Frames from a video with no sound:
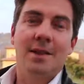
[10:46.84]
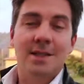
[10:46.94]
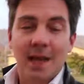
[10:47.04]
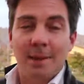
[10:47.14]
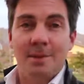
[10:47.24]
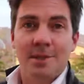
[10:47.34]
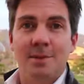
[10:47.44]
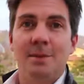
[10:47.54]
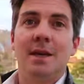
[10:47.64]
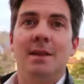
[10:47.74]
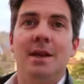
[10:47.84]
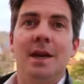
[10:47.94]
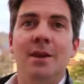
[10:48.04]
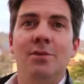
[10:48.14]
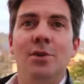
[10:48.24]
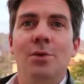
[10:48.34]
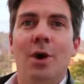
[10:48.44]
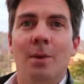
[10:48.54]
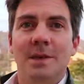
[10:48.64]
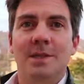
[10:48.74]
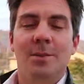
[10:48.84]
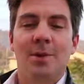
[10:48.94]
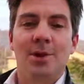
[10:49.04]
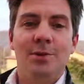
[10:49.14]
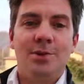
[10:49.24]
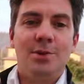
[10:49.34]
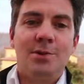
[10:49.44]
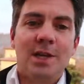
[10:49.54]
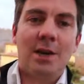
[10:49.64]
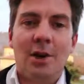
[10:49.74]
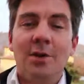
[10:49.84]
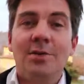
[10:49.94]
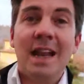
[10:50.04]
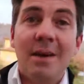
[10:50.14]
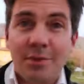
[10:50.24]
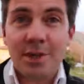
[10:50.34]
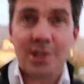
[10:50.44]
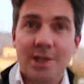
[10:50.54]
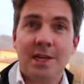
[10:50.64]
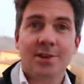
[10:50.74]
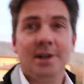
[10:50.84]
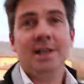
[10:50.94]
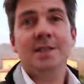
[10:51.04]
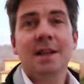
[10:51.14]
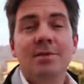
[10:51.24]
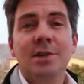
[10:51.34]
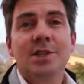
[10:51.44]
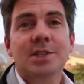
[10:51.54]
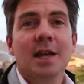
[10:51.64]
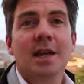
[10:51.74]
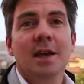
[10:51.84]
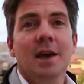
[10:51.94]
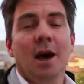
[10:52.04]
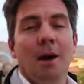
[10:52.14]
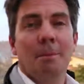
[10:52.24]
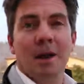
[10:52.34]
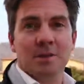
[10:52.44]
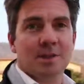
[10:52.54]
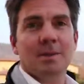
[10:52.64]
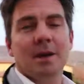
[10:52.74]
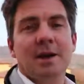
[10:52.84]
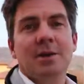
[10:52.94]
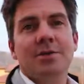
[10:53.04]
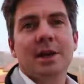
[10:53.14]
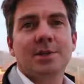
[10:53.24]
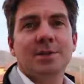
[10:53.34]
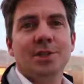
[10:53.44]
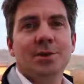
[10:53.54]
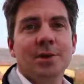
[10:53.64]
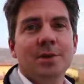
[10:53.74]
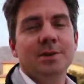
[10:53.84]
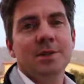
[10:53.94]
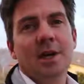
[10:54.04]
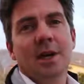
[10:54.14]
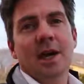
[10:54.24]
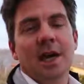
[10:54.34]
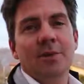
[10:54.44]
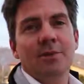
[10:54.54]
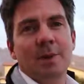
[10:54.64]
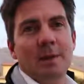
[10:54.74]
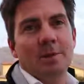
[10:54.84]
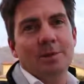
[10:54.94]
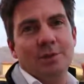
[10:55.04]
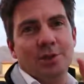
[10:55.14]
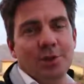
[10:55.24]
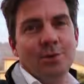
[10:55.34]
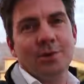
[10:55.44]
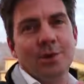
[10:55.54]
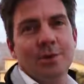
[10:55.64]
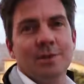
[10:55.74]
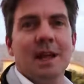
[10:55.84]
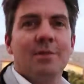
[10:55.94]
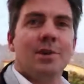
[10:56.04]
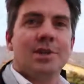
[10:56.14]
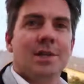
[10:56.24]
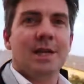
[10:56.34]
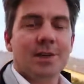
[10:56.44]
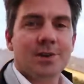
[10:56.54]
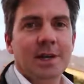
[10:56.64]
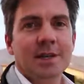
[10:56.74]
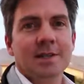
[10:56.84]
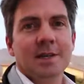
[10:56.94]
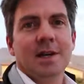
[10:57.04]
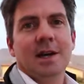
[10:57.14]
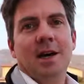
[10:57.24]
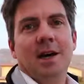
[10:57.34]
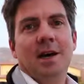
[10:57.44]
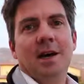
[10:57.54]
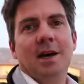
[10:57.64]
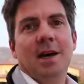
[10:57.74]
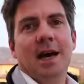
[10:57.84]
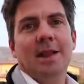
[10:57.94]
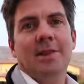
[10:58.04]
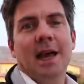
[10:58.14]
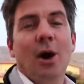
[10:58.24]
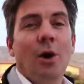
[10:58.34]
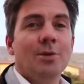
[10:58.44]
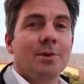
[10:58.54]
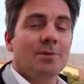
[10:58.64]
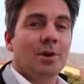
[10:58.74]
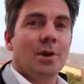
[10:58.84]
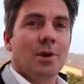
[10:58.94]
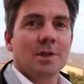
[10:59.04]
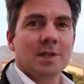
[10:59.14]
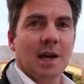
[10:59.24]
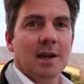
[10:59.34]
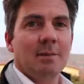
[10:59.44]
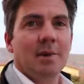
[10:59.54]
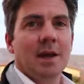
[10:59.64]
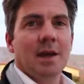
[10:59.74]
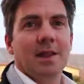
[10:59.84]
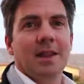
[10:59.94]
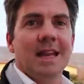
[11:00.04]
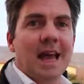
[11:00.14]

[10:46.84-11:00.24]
this happened to me, that if you copy someone who's using a lot of leverage in their trades, leverage is like a multiplier effect which you can use. If people choose to use leverage in their trades and they hold them for a long time, the